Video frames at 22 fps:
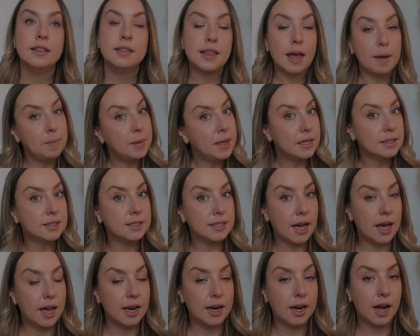That being
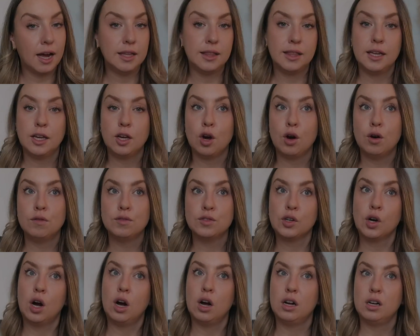said, I think
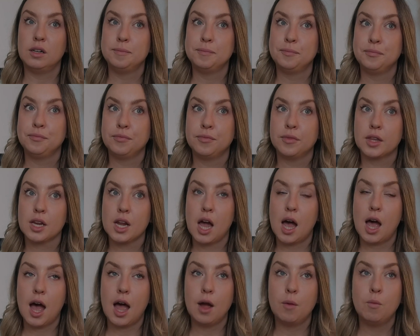overall,
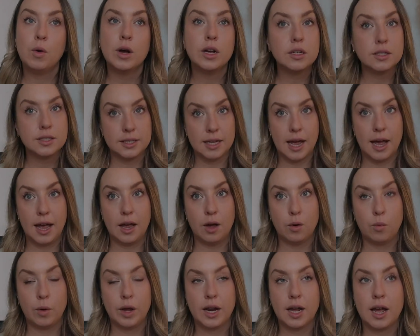I will
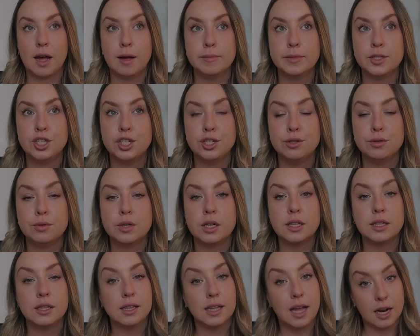say when it comes to
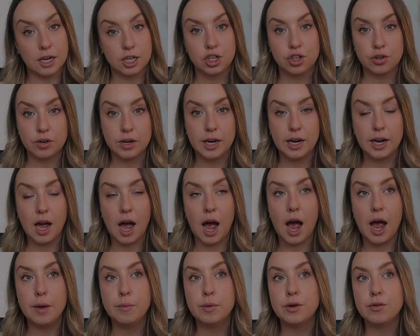luxury,
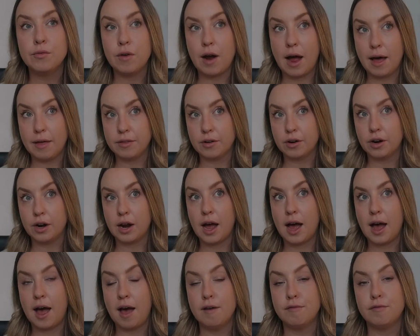I would rather
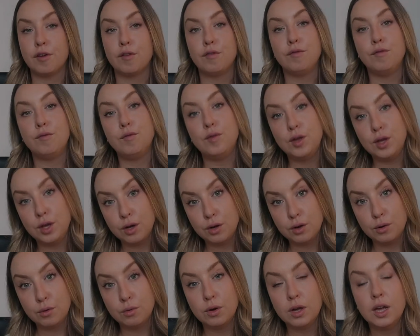have
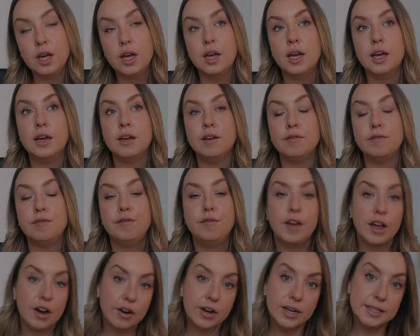few
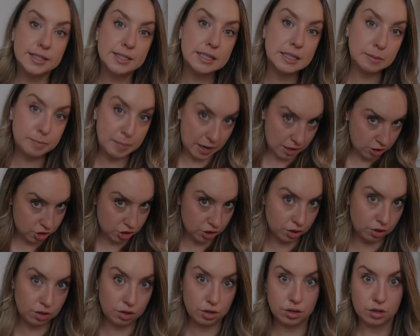very
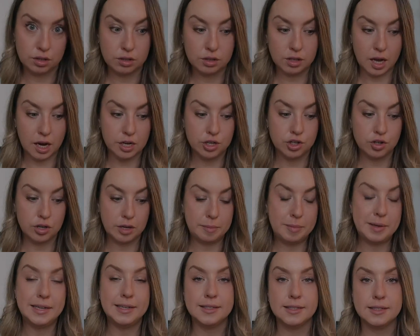special luxury
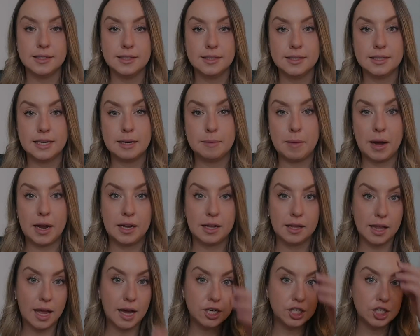pieces in my
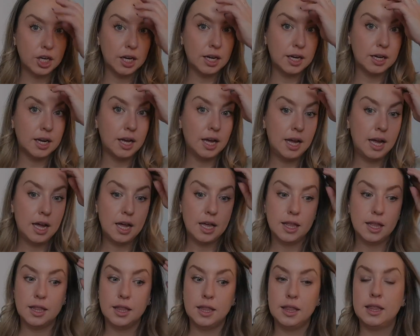collection
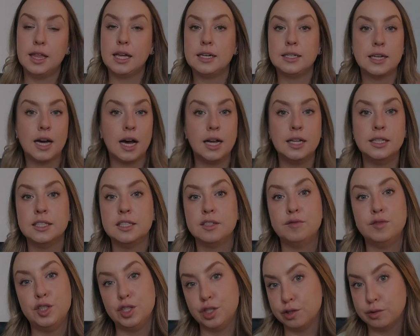than tons
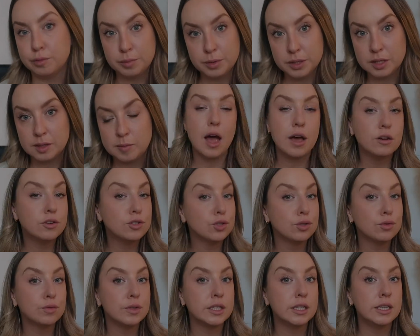of dupes. I
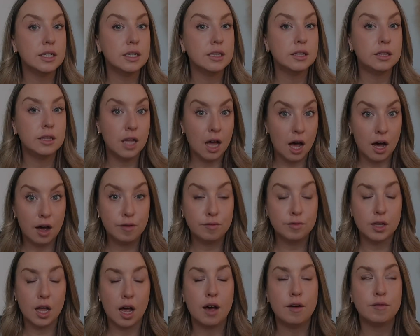also really
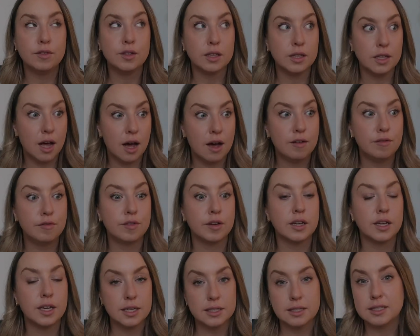love
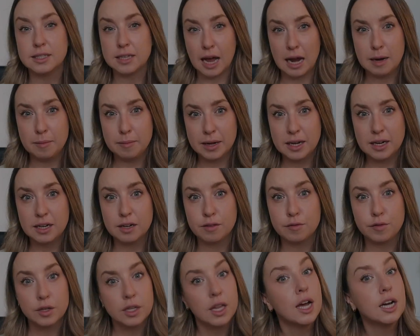
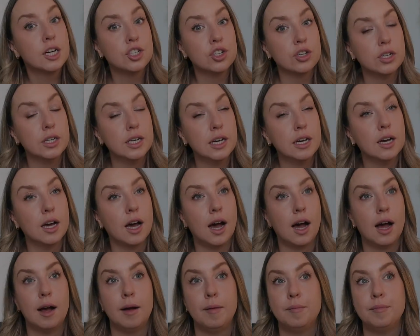consignment for luxury.
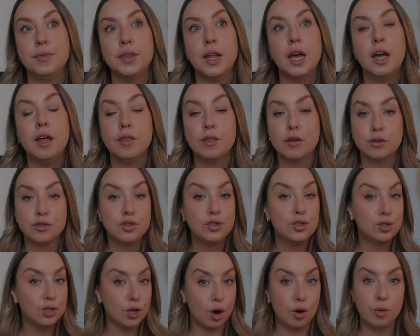There's
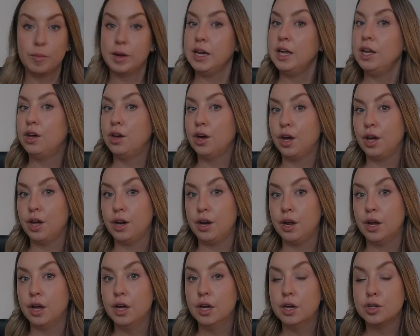so many
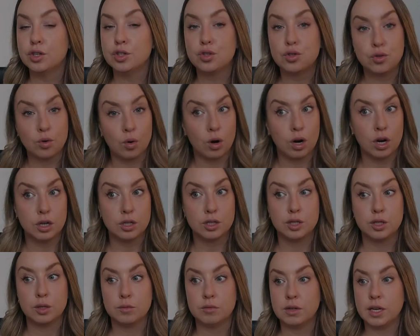good
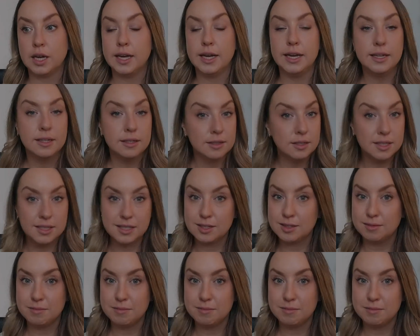stores in